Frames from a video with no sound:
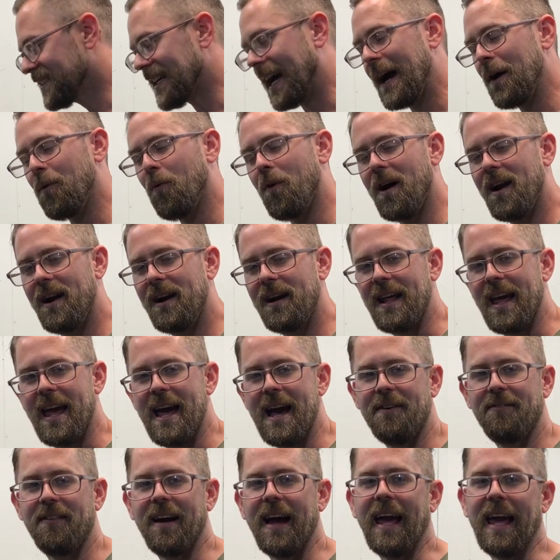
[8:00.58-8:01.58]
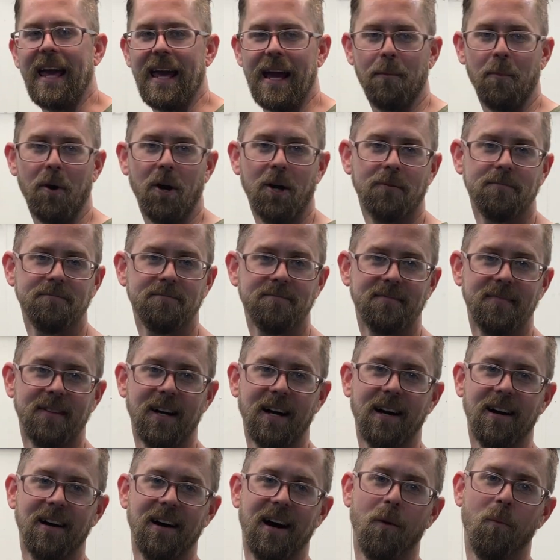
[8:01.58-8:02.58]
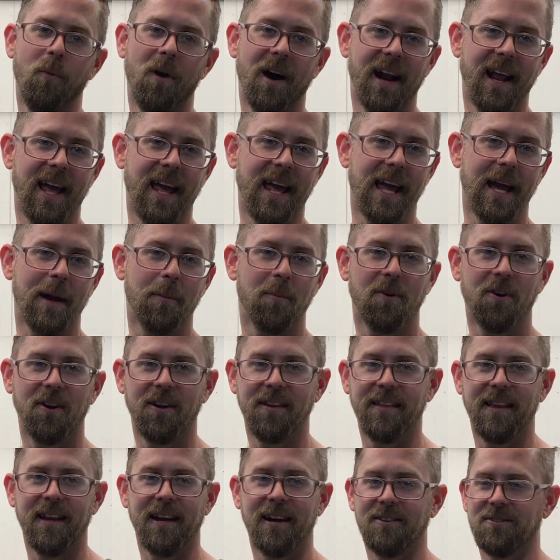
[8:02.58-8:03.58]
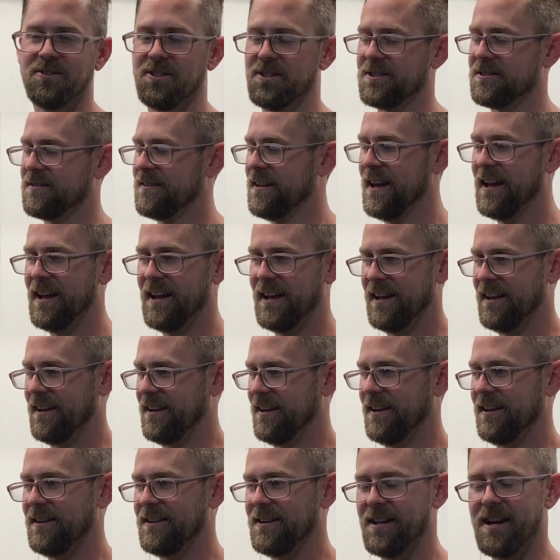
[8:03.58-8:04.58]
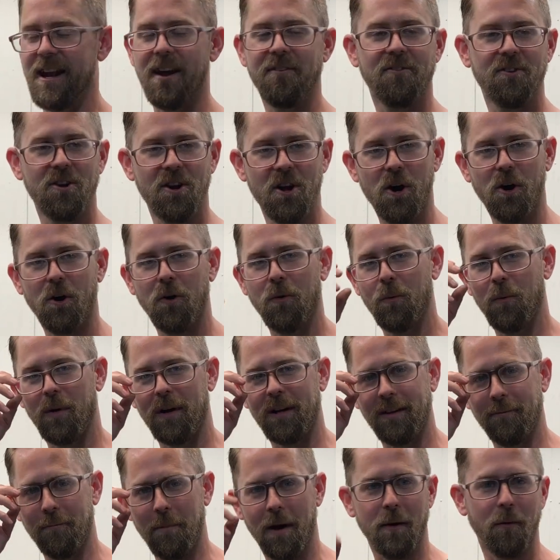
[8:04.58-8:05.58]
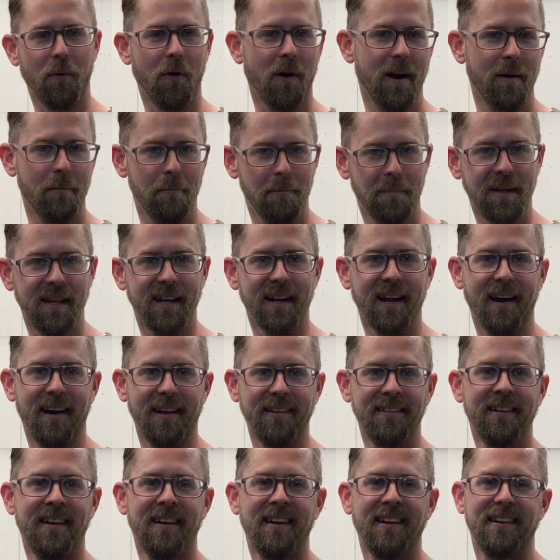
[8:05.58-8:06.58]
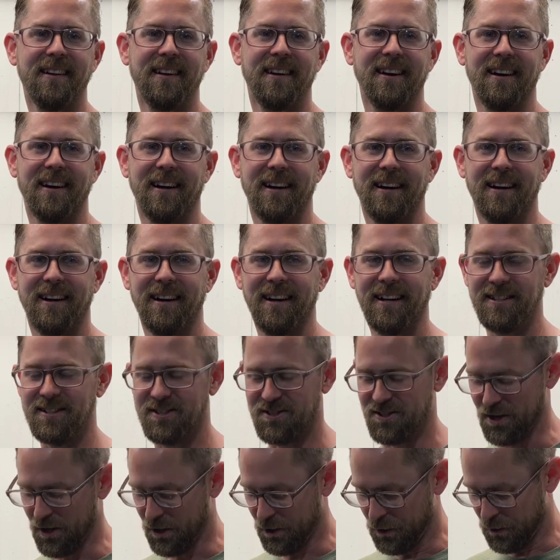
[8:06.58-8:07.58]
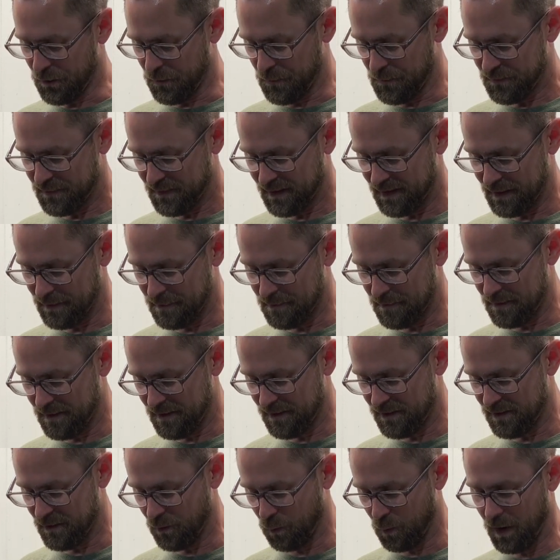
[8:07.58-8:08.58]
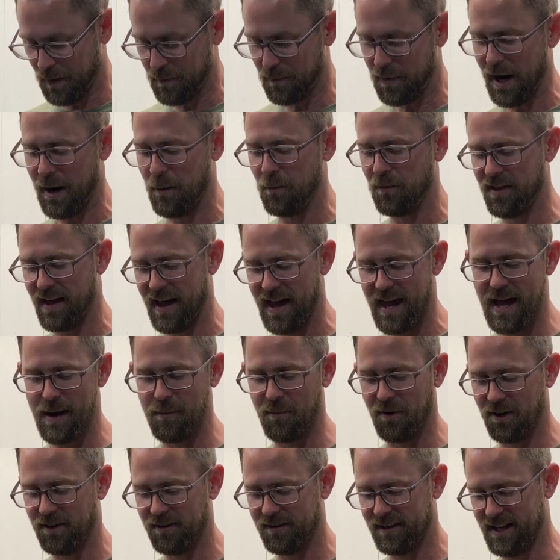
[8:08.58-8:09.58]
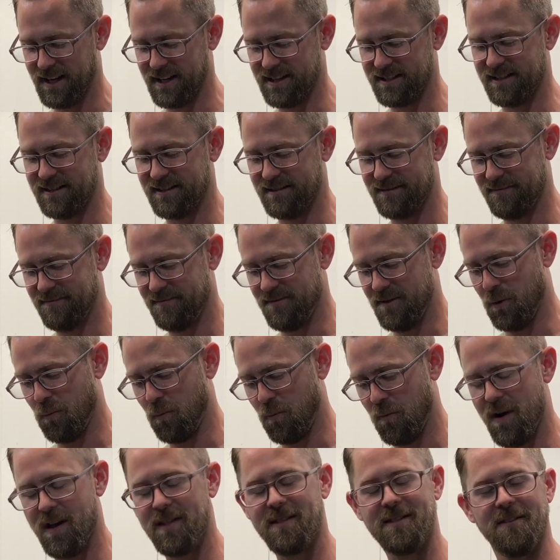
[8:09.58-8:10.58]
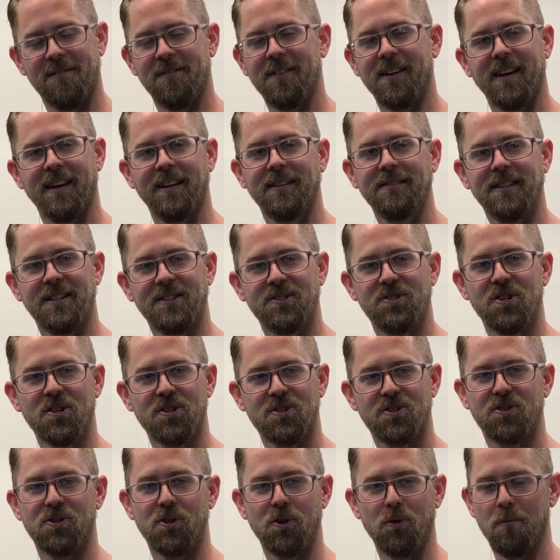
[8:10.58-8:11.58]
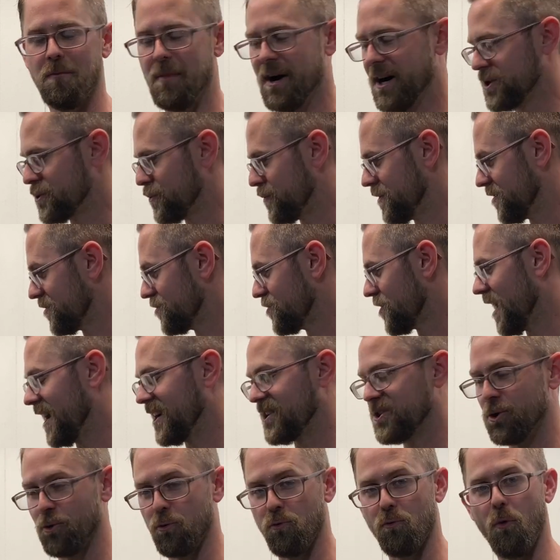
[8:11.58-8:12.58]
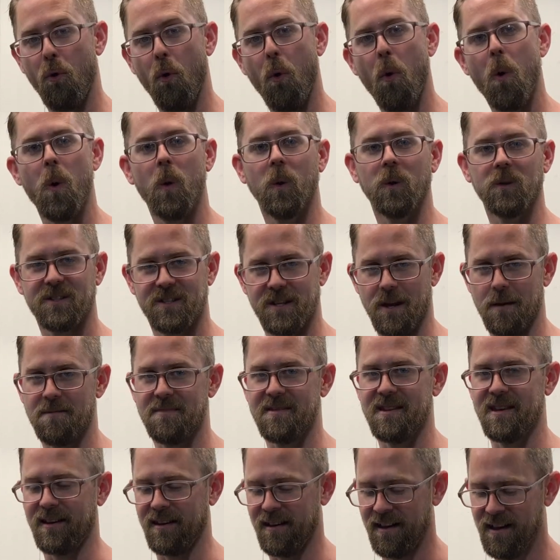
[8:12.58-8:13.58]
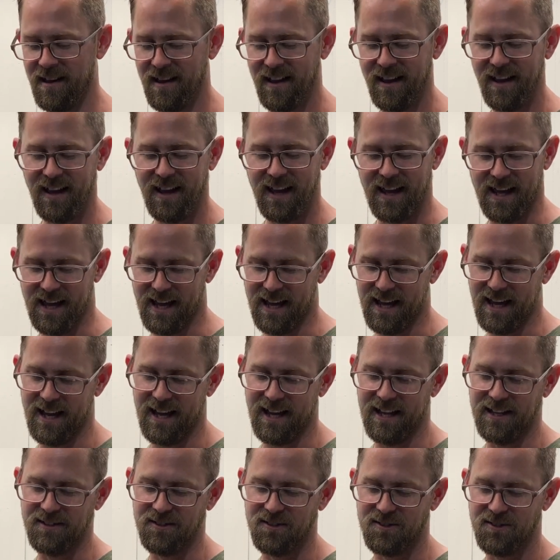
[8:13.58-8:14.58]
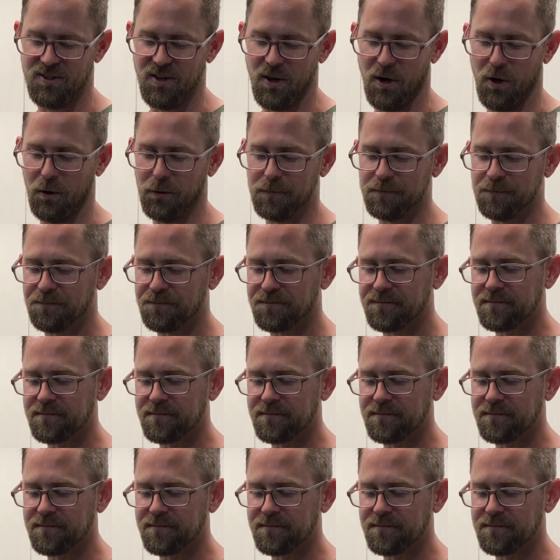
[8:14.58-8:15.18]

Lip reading: I wanted to have a hammer. I want a hammer in there. Just, you never know what you might want to beat on. And so the one problem with a hammer is the width of it is just too much when you're trying to roll something. And so